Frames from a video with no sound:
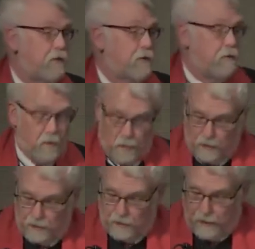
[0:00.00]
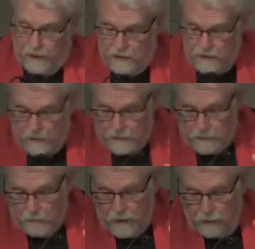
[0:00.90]
and rewarding ways.
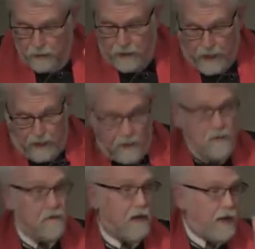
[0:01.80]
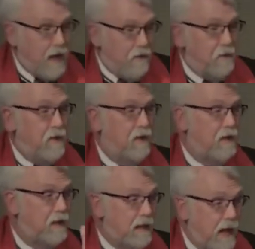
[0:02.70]
He was headed to heaven on
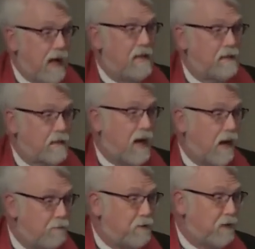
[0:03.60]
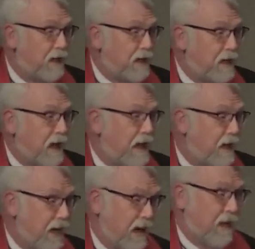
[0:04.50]
a nonstop train out
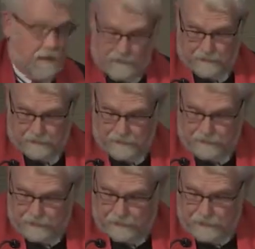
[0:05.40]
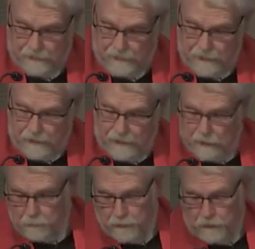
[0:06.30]
of hell. In
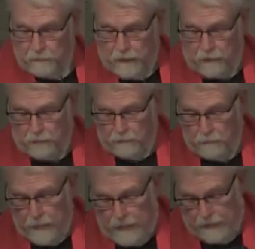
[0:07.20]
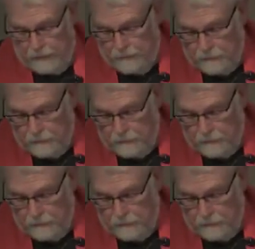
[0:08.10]
his book, The Measure of a Man,